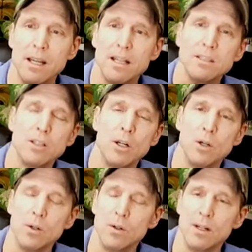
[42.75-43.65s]

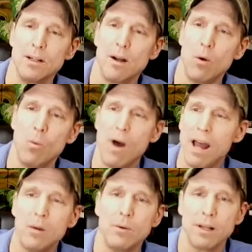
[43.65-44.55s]
So
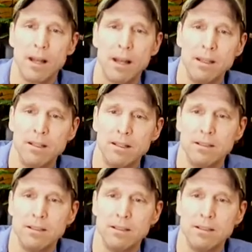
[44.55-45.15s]
why would I